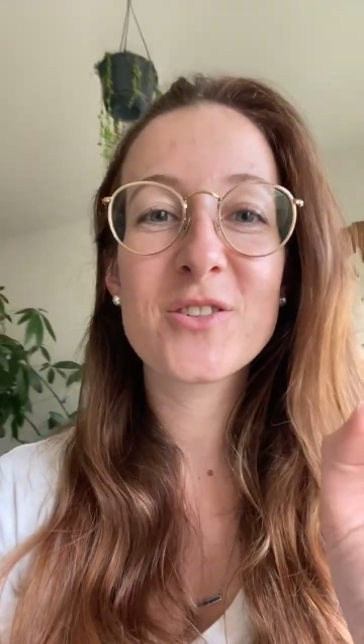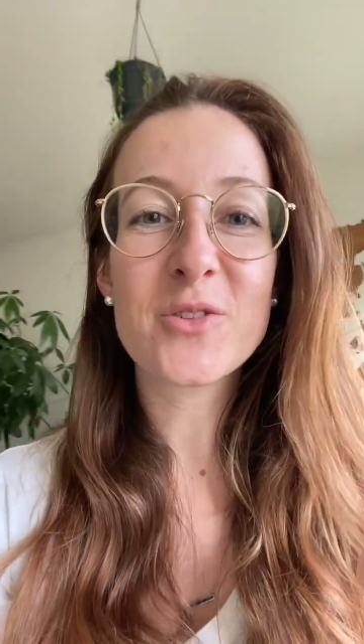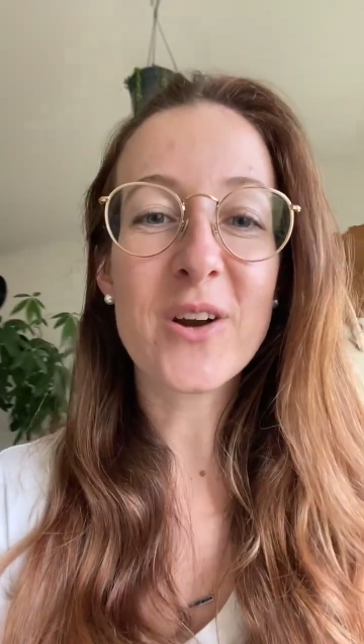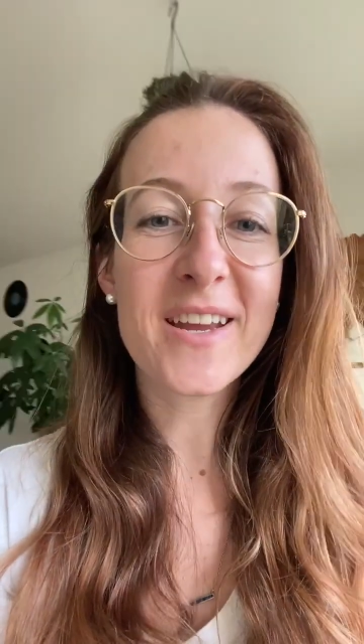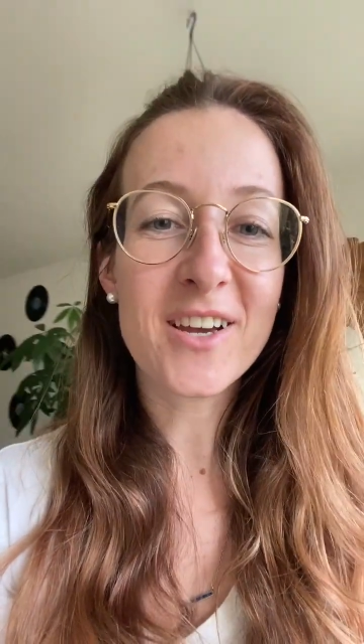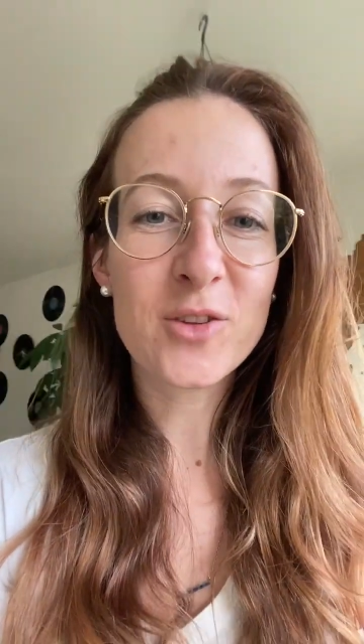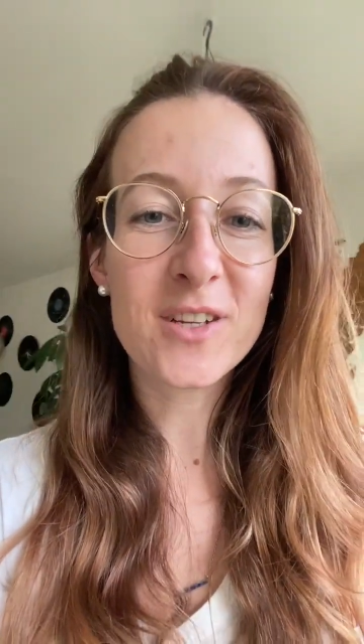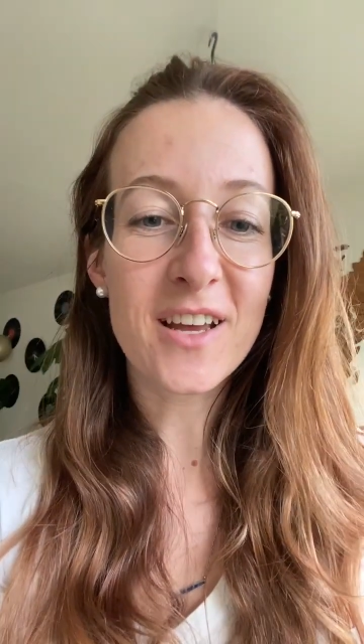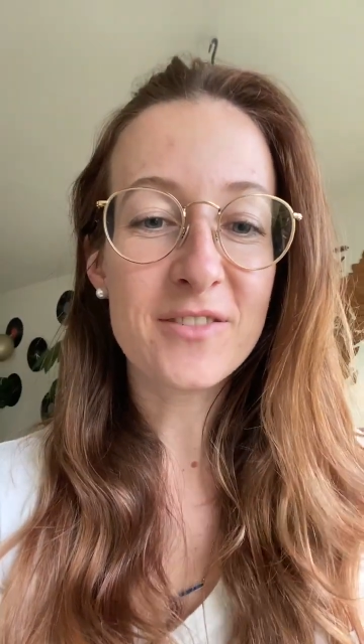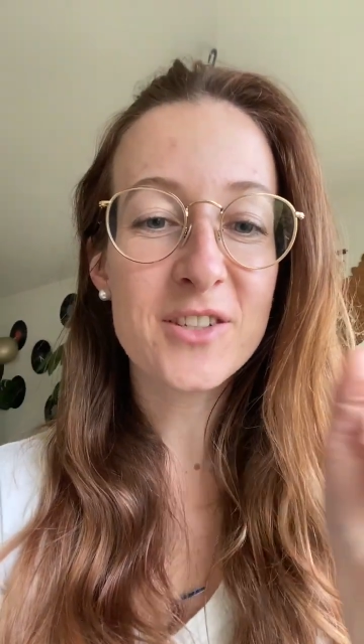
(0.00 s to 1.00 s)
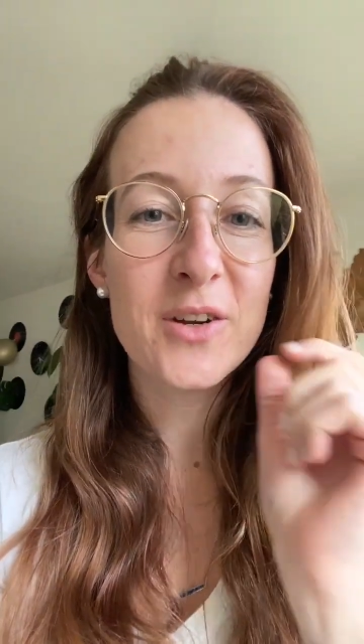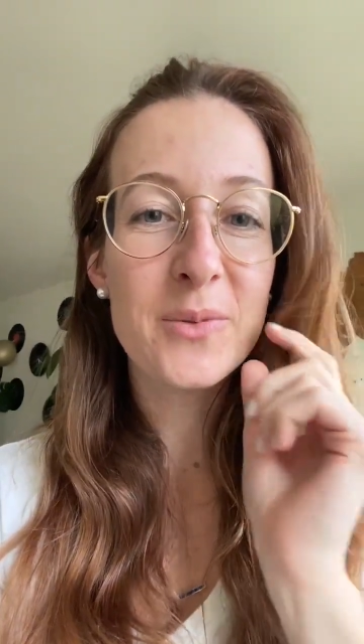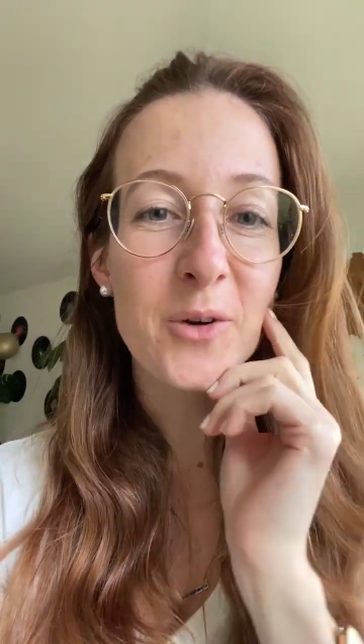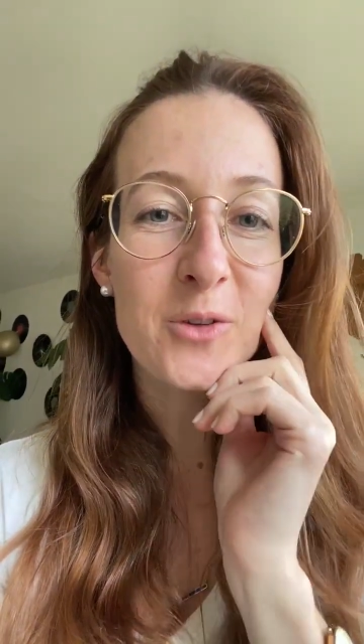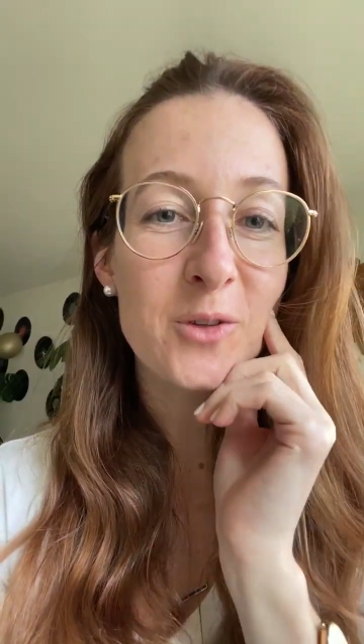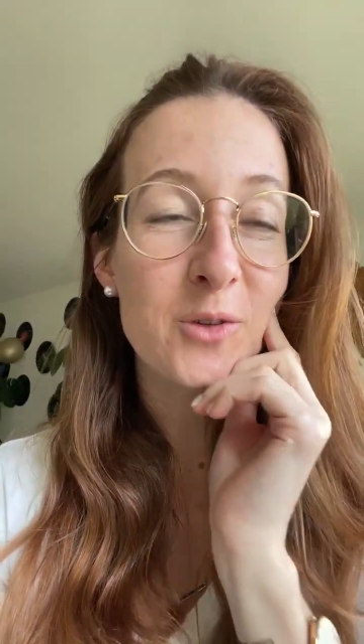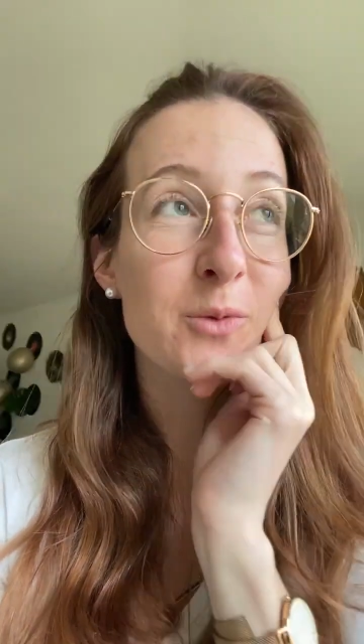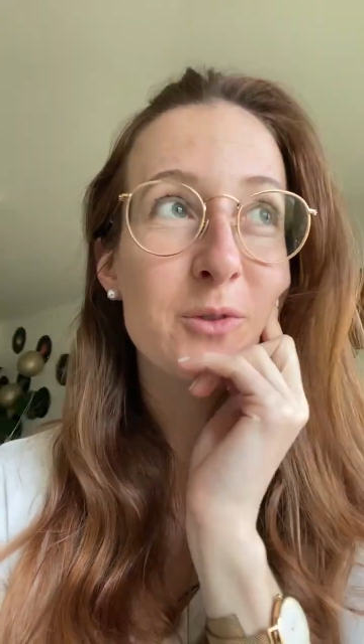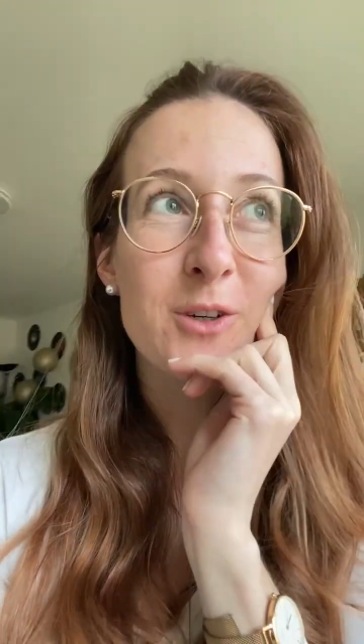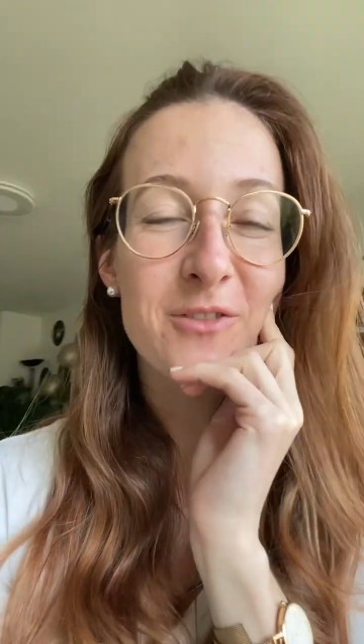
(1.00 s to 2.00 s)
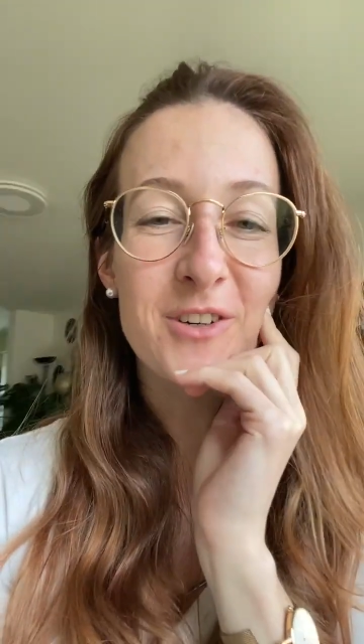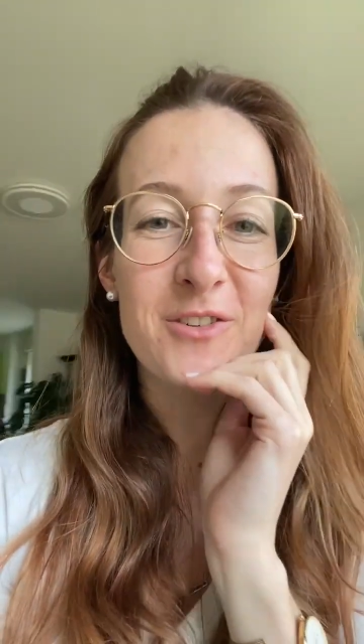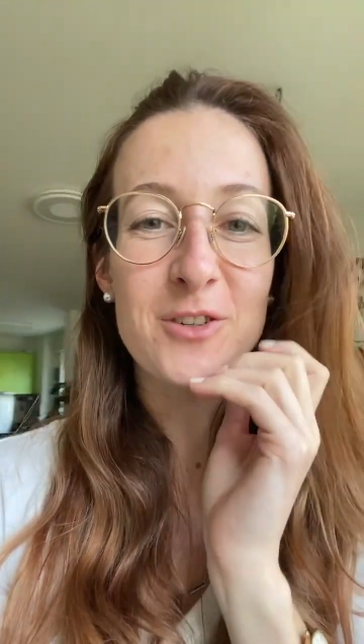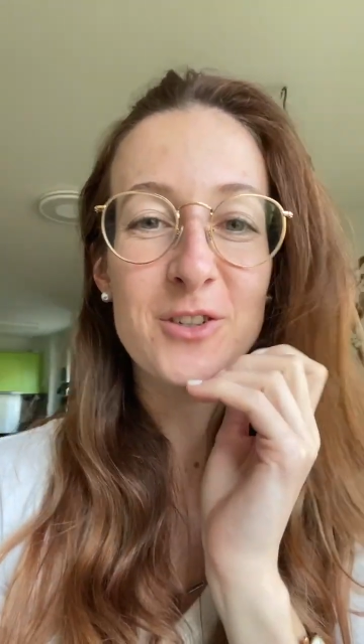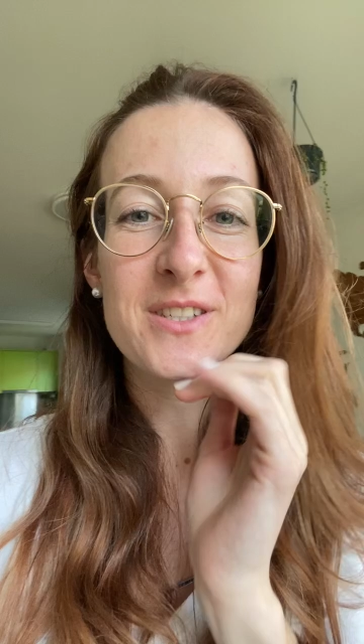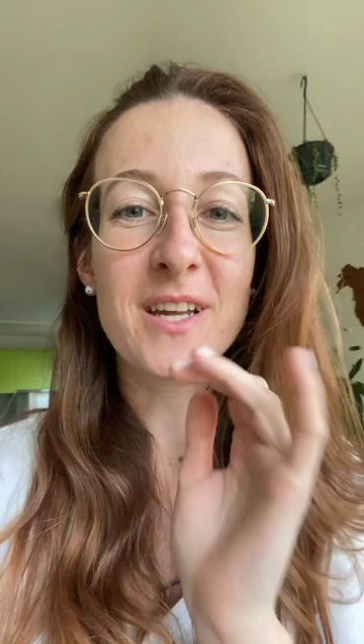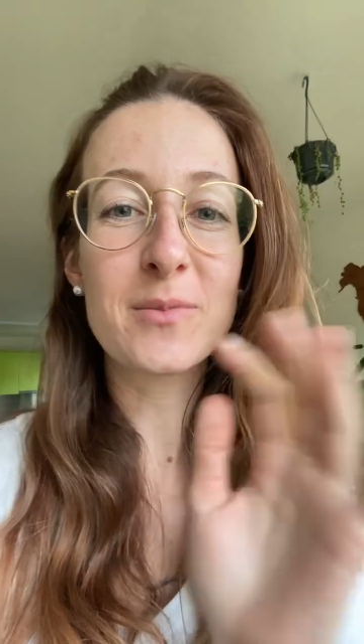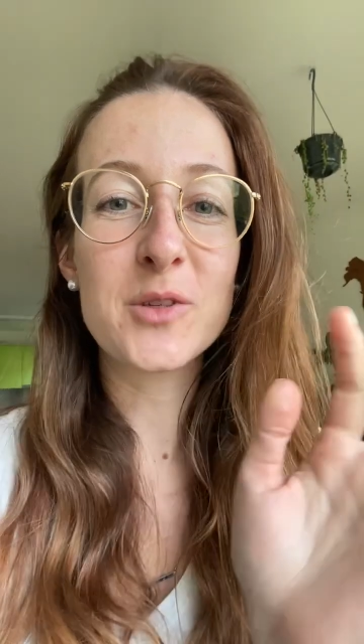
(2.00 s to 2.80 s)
trying out the live stream on YouTube for the very first time,